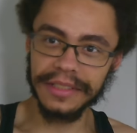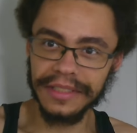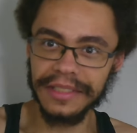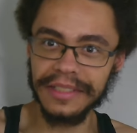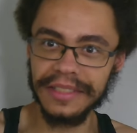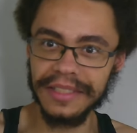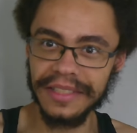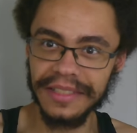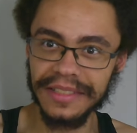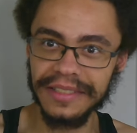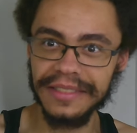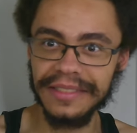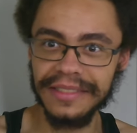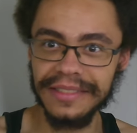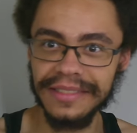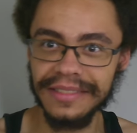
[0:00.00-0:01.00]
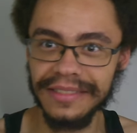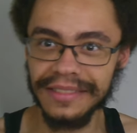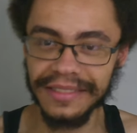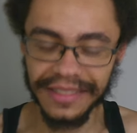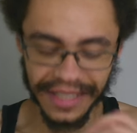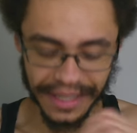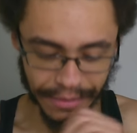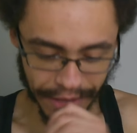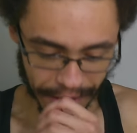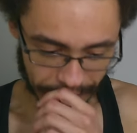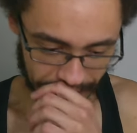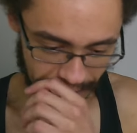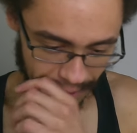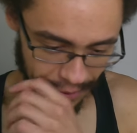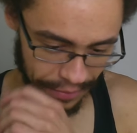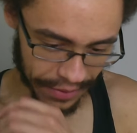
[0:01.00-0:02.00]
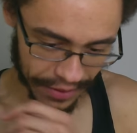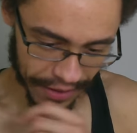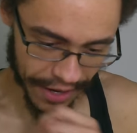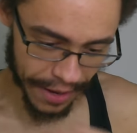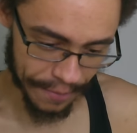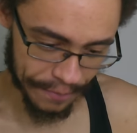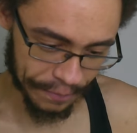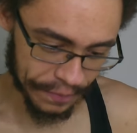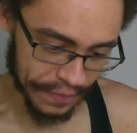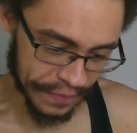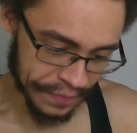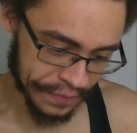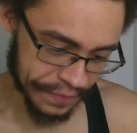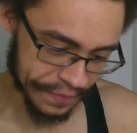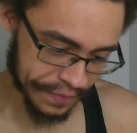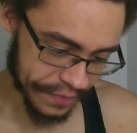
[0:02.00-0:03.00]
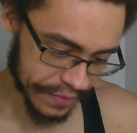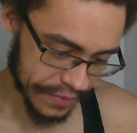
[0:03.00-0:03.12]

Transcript: Because, yeah, modern day. Alright.